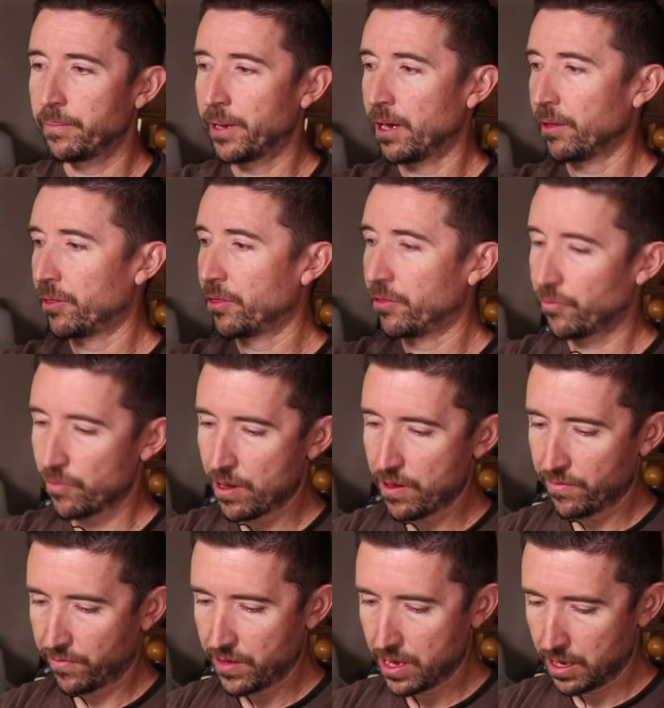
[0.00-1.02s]
about
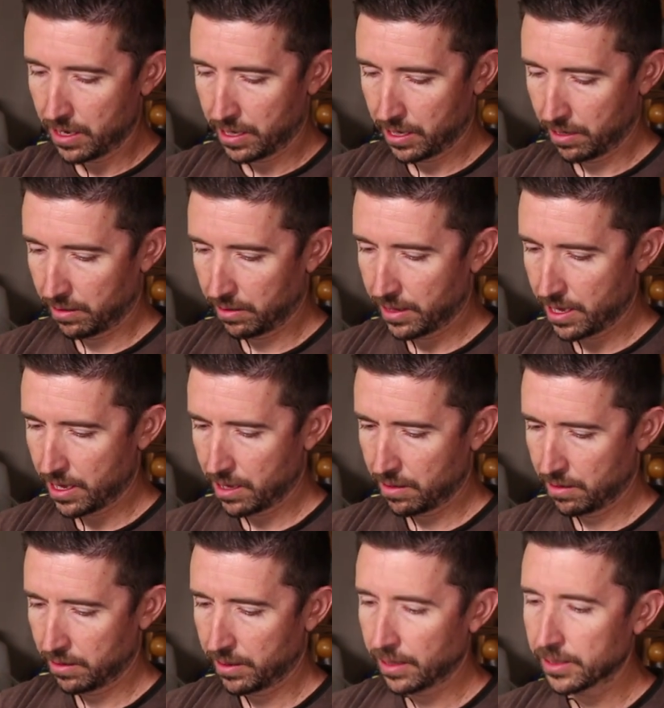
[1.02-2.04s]
3 feet.
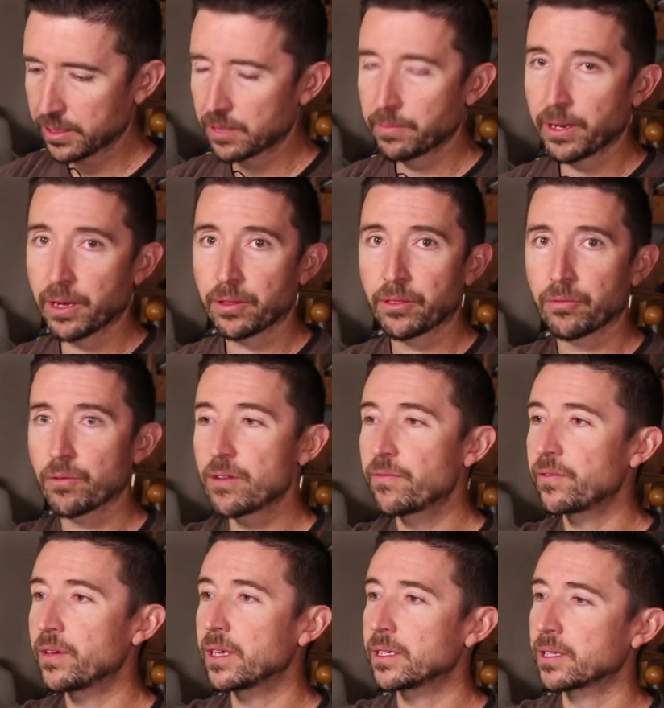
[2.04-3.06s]
Yeah, that's about 3
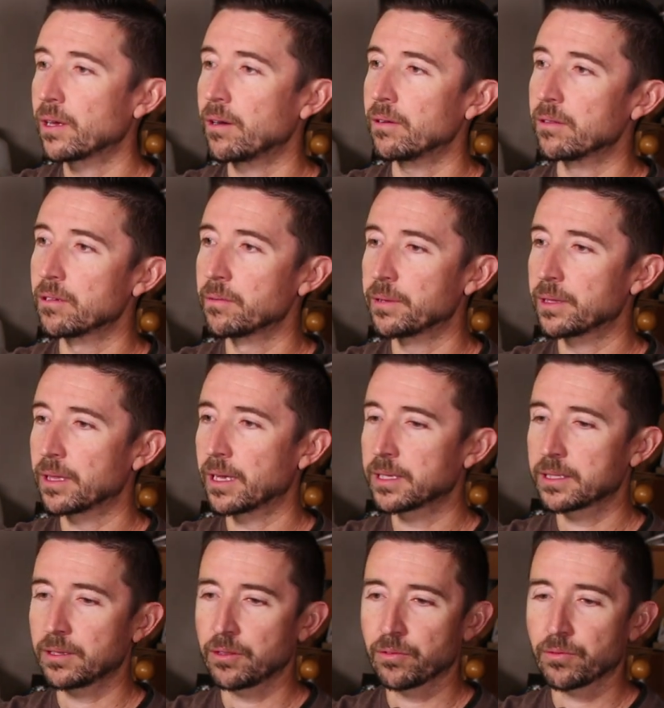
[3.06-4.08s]
feet tall, a little bit
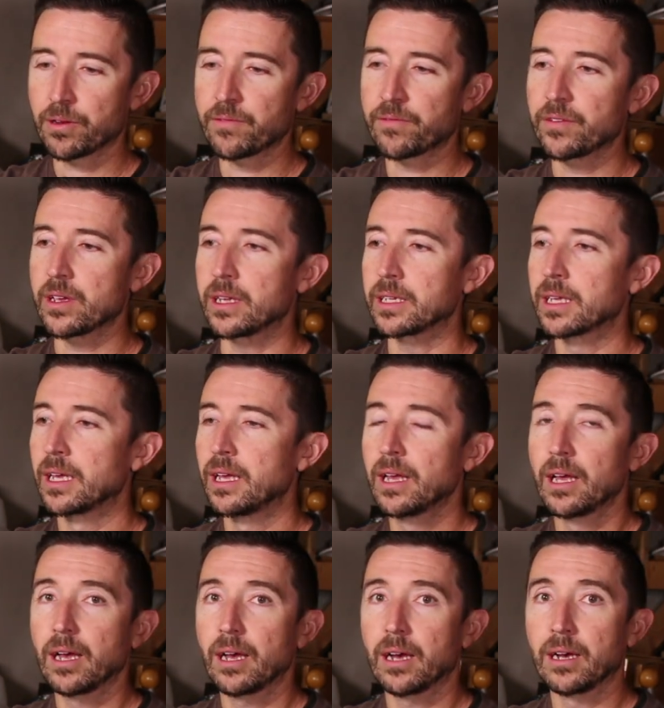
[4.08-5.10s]
less than 3 feet.
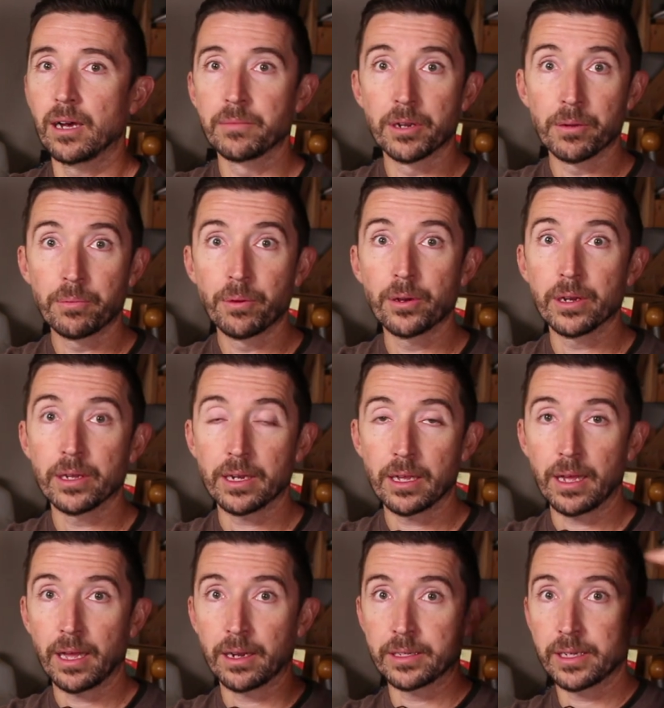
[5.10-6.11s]
I'm gonna put
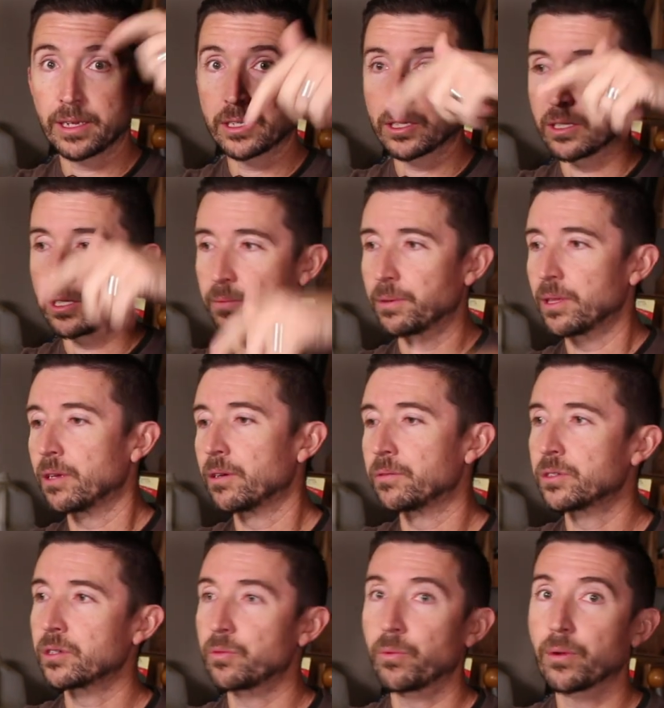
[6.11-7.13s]
annotations
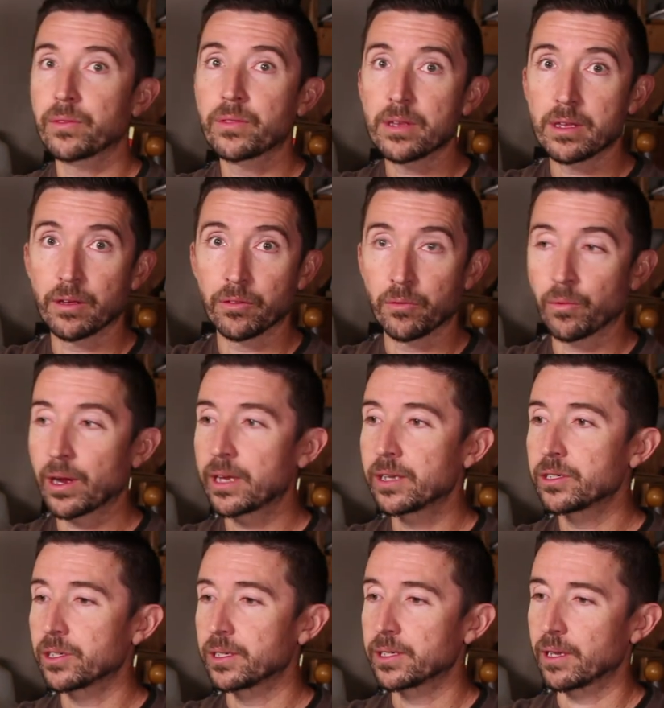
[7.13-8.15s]
below to what the
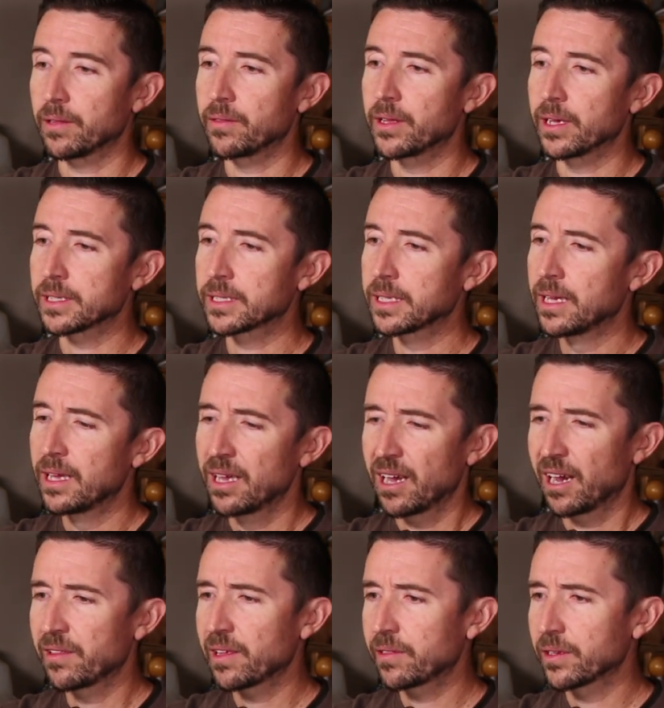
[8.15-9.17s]
range is on this.
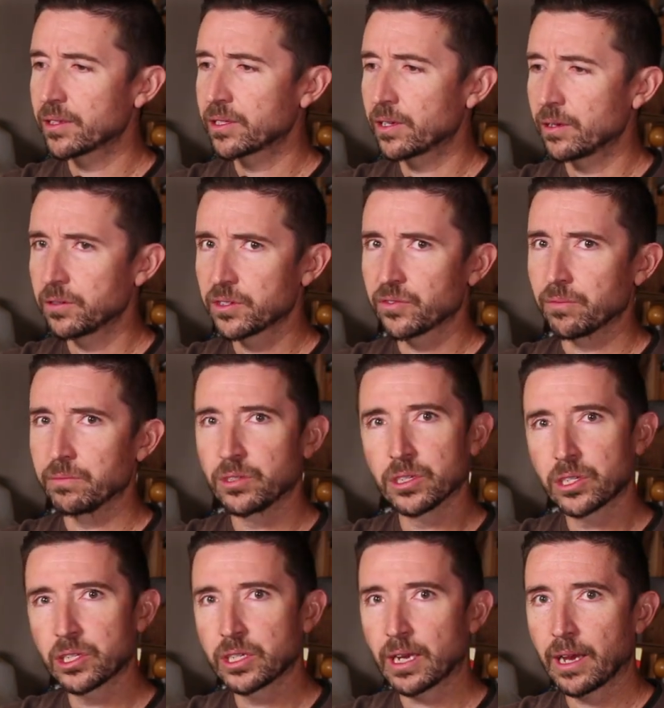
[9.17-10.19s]
I think this goes from
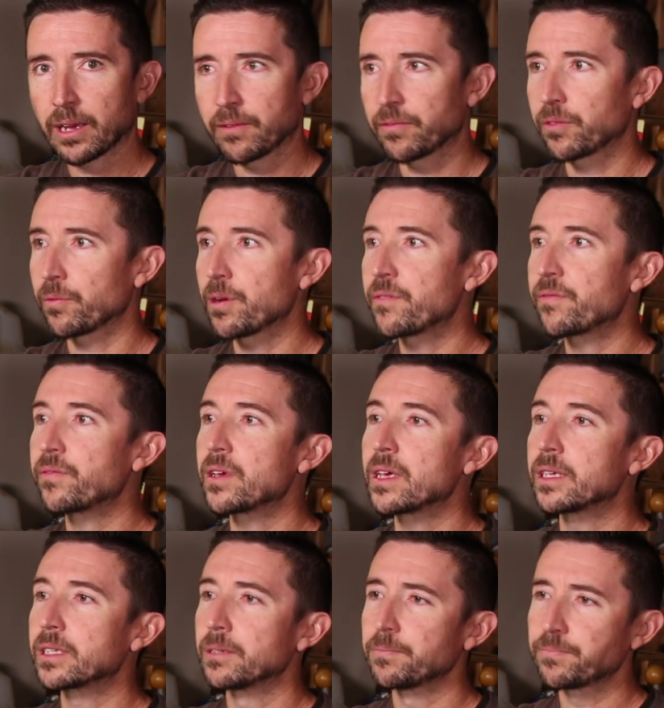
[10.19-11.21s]
just shy of 3
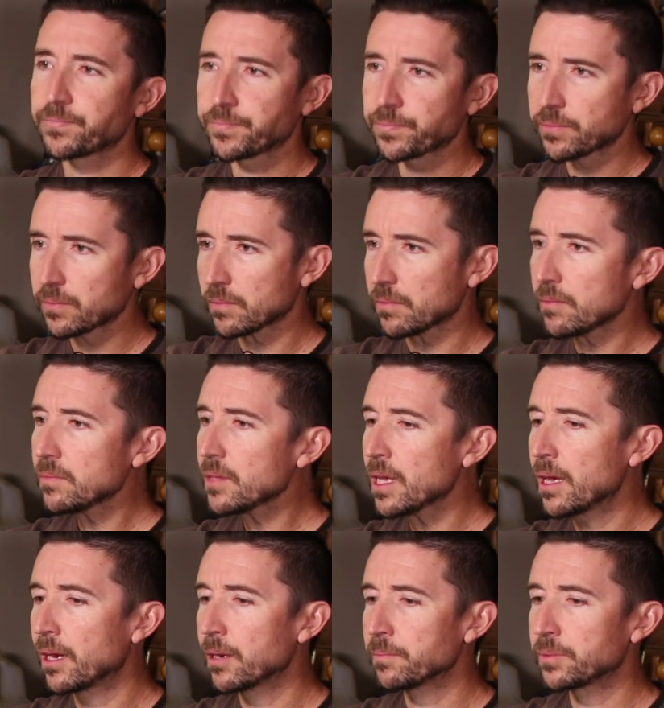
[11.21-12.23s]
feet
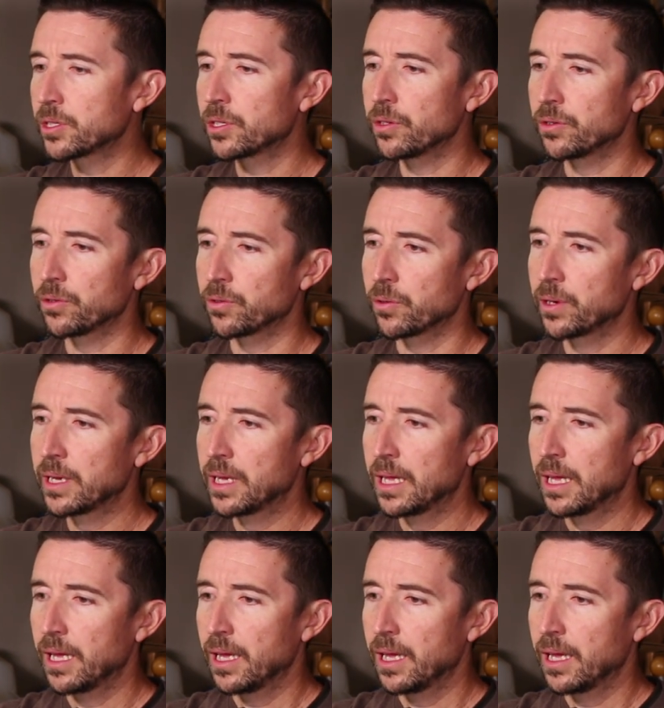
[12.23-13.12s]
up to